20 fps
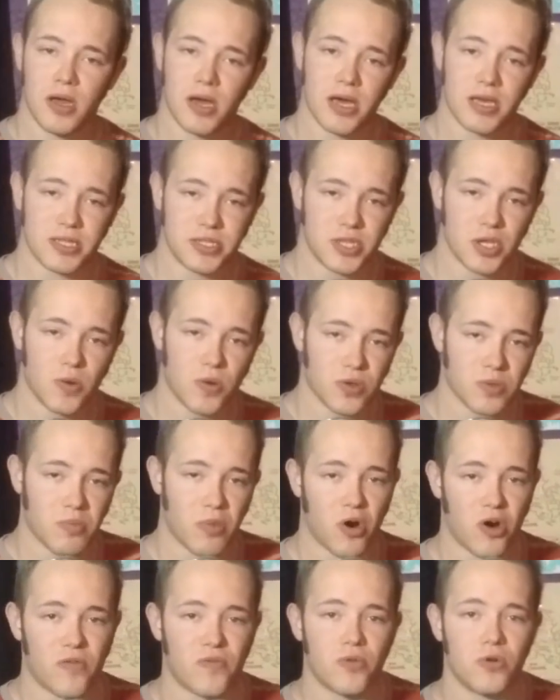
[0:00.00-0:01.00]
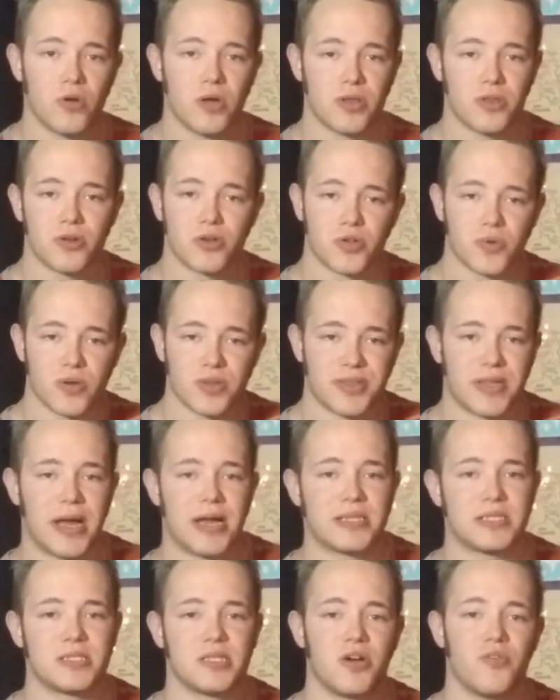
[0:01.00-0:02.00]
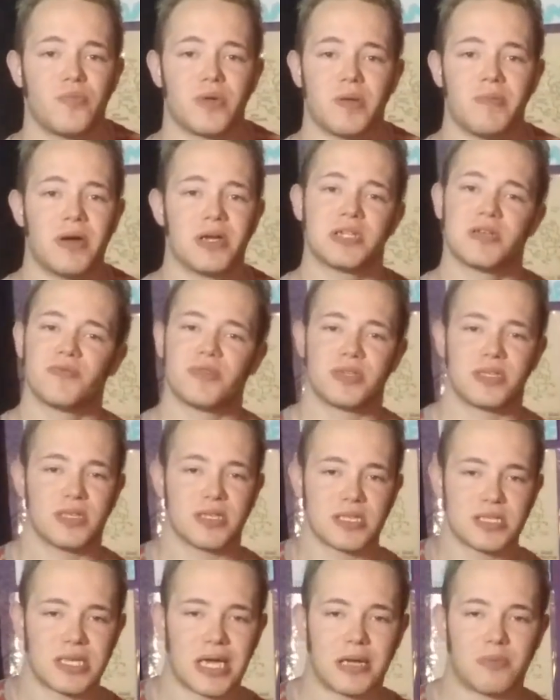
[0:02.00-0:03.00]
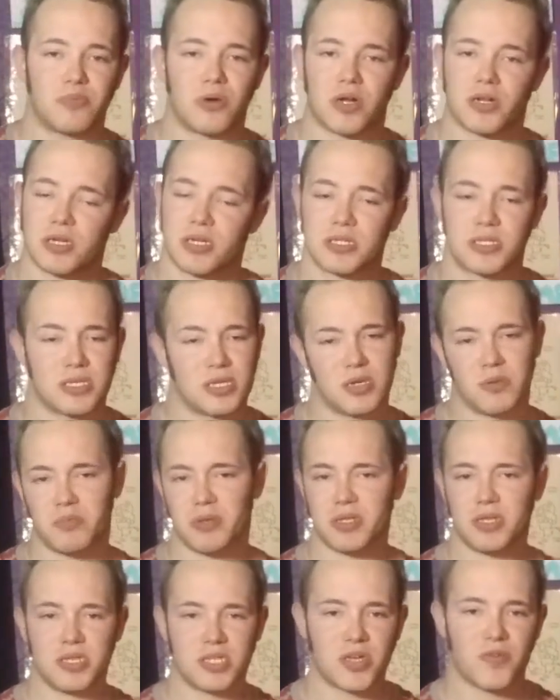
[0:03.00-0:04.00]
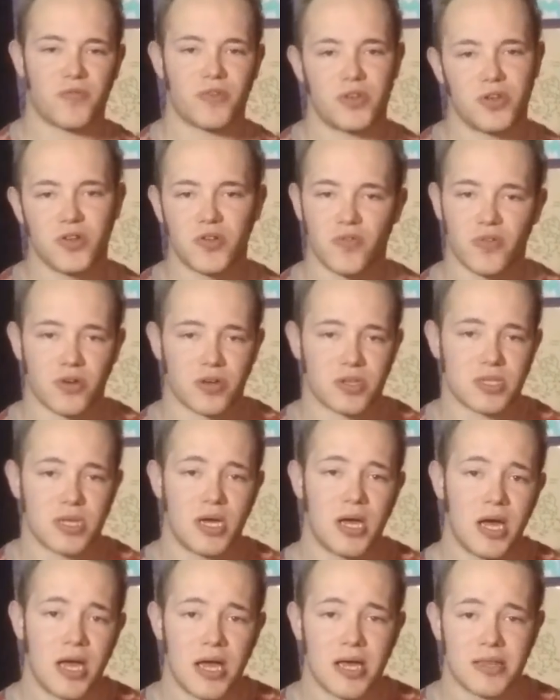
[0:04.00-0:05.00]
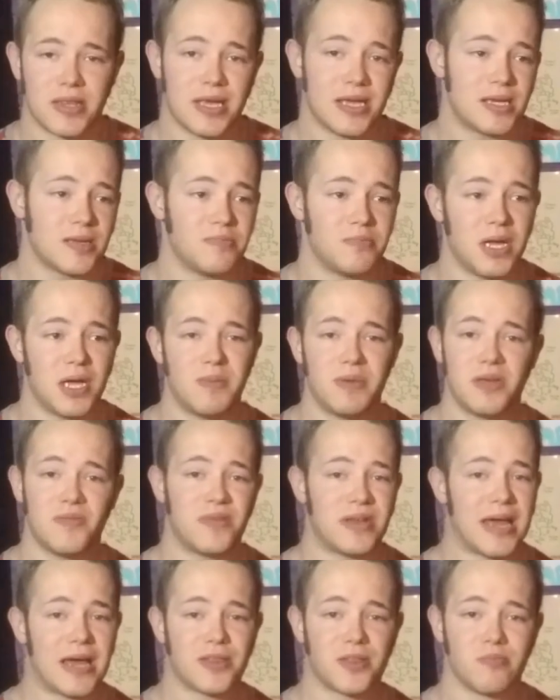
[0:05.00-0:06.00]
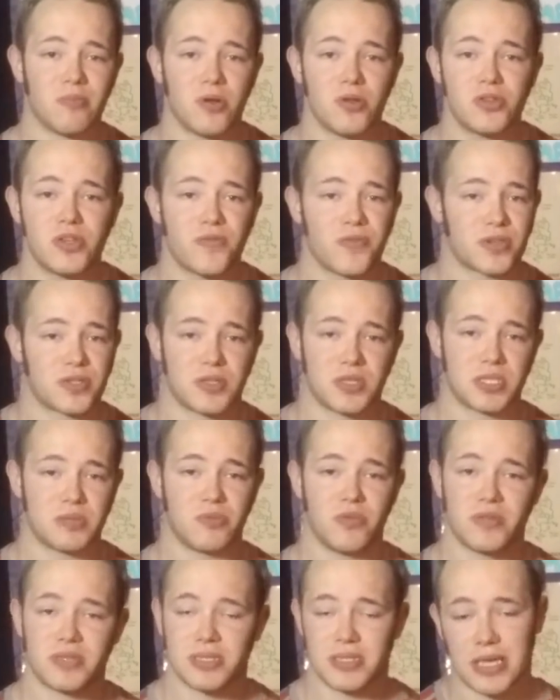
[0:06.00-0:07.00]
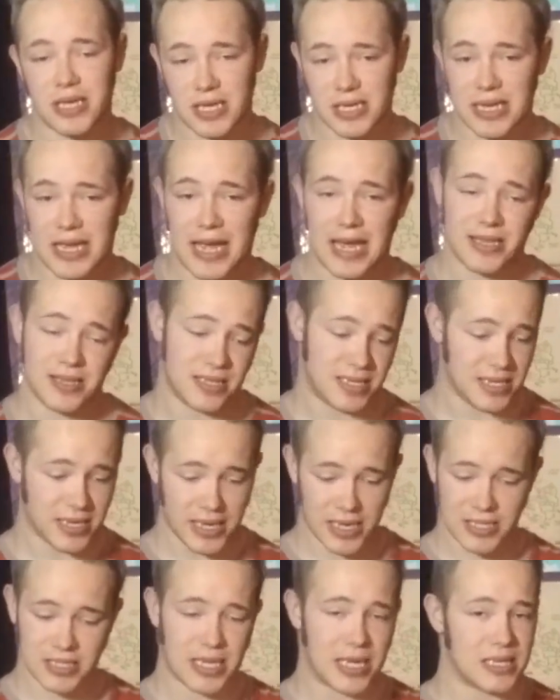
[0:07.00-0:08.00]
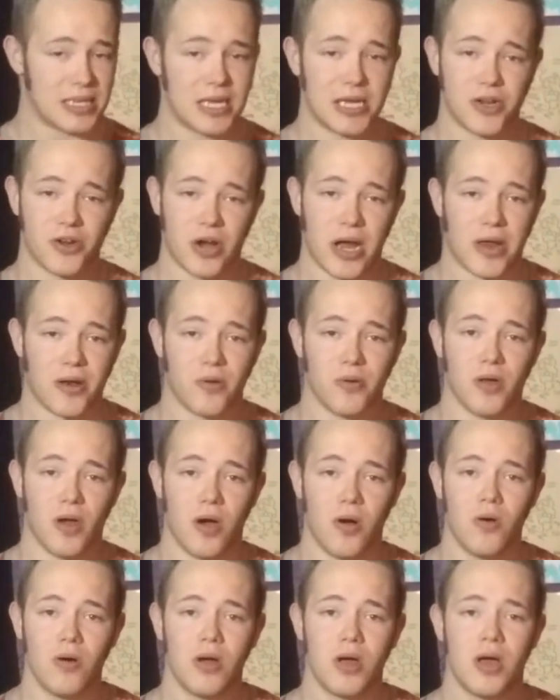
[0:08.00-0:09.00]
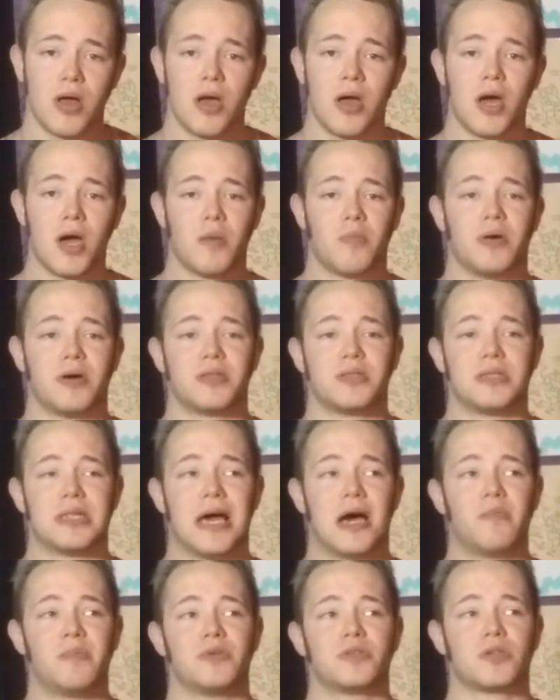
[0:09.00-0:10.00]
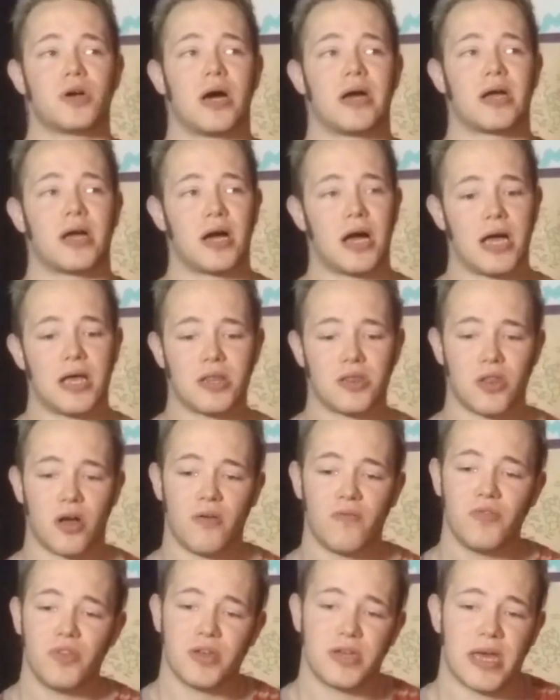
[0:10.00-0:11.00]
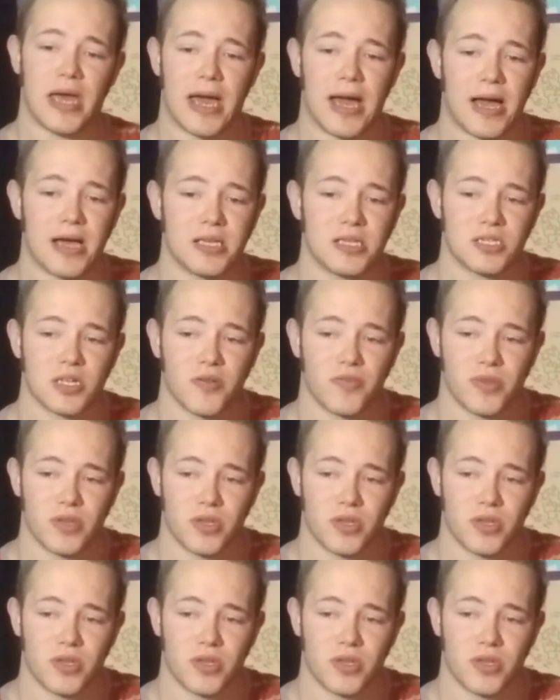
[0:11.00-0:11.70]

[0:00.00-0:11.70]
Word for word: a deal with Marvel, and they're doing that stuff, but imagine if they did a side project. It's a completely different universe. They can maybe even add the multiverse in these movies, and they can add connect that later. I don't know. But that'd be so. I, I love the cast of